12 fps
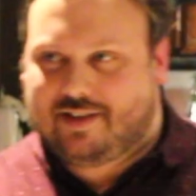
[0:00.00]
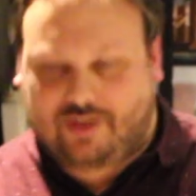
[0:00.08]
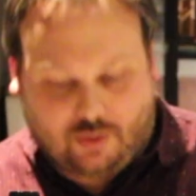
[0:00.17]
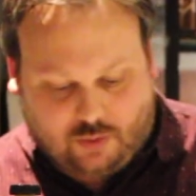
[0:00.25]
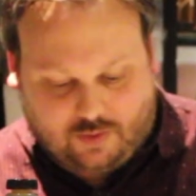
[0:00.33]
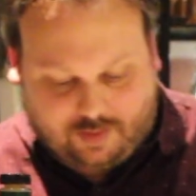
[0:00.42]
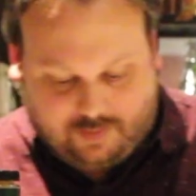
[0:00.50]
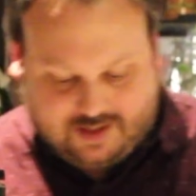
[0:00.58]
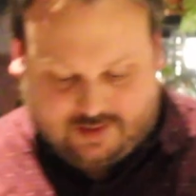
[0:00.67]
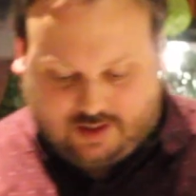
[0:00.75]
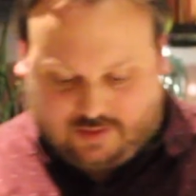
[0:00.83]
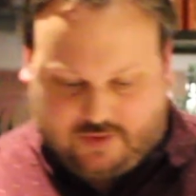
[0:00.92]
do it with a
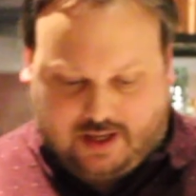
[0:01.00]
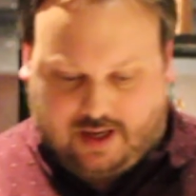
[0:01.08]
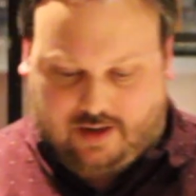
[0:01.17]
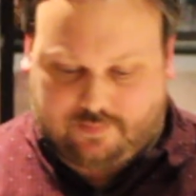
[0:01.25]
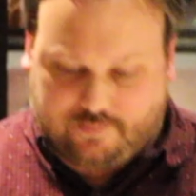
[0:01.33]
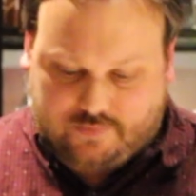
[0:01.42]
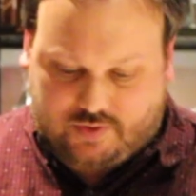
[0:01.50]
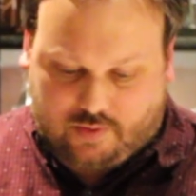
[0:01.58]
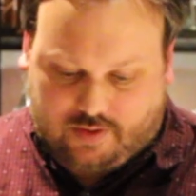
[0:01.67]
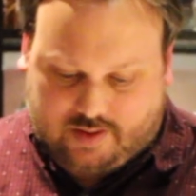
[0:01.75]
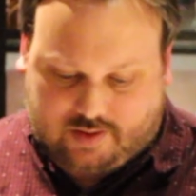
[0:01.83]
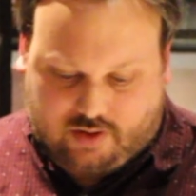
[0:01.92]
biscuit if you can. So
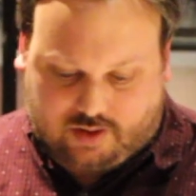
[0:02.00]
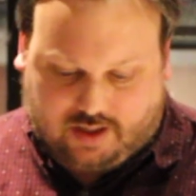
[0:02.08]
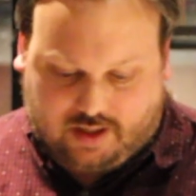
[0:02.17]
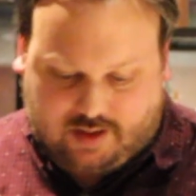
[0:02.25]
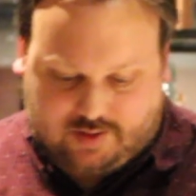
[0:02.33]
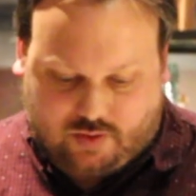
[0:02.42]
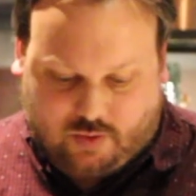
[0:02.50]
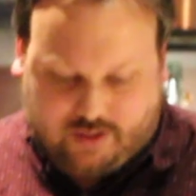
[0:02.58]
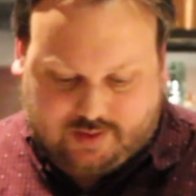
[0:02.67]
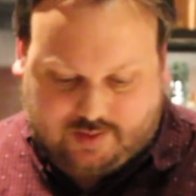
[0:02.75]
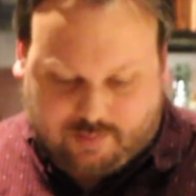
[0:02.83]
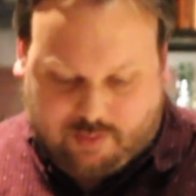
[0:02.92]
this cookie is
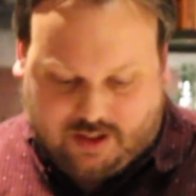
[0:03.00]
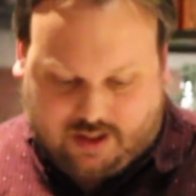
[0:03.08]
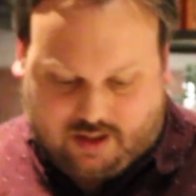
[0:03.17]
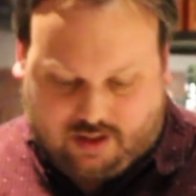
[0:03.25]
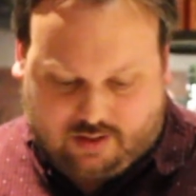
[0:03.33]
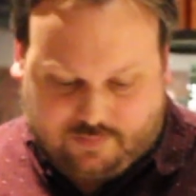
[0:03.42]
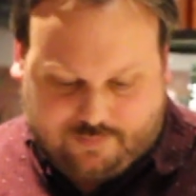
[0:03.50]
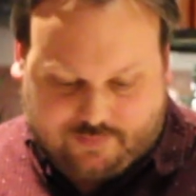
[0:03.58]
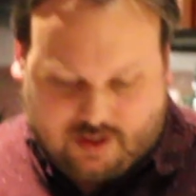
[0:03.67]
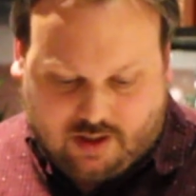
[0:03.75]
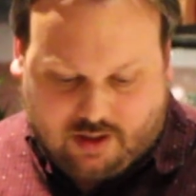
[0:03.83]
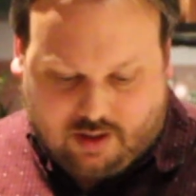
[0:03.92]
going to be
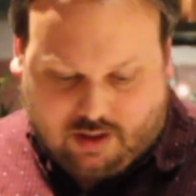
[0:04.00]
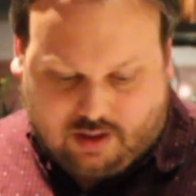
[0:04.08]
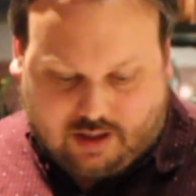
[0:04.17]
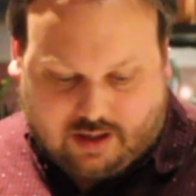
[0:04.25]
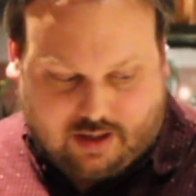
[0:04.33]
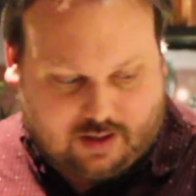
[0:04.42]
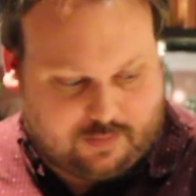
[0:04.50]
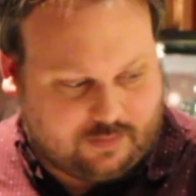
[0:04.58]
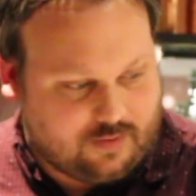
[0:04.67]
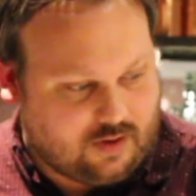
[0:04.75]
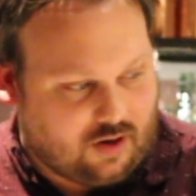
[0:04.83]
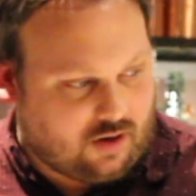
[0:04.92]

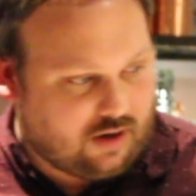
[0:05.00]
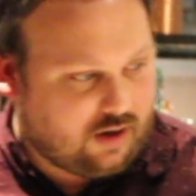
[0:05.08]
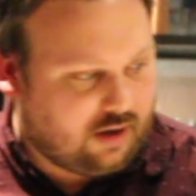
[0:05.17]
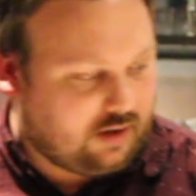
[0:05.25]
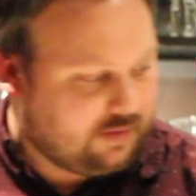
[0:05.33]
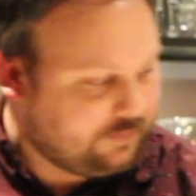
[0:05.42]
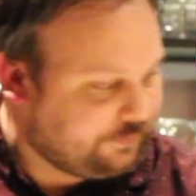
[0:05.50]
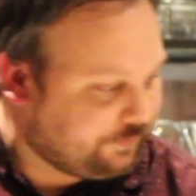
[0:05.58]
our